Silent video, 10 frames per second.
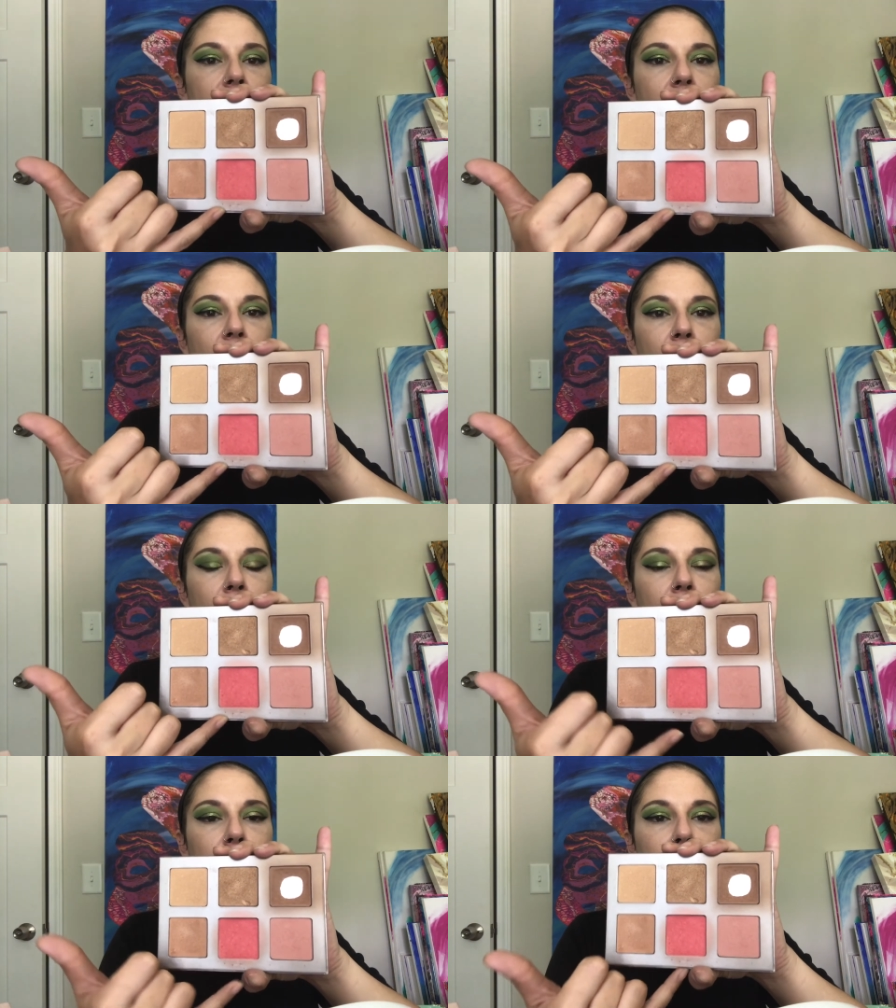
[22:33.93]
other
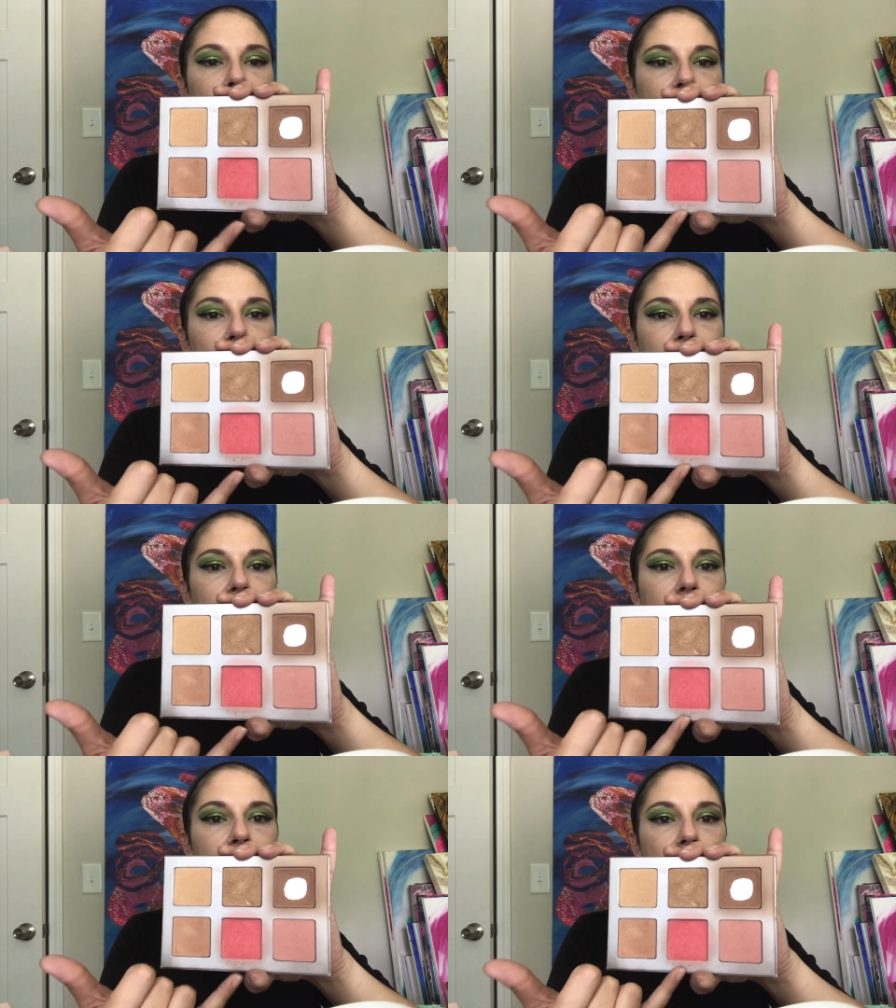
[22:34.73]
blusher
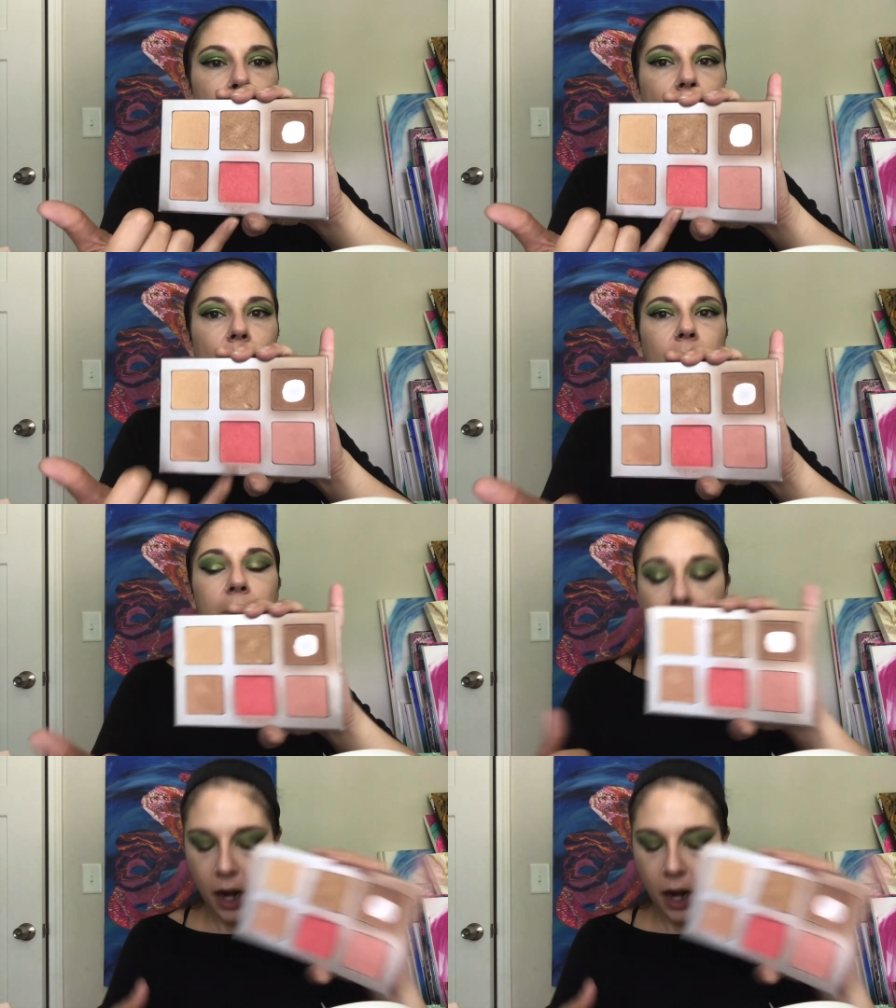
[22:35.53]
type color.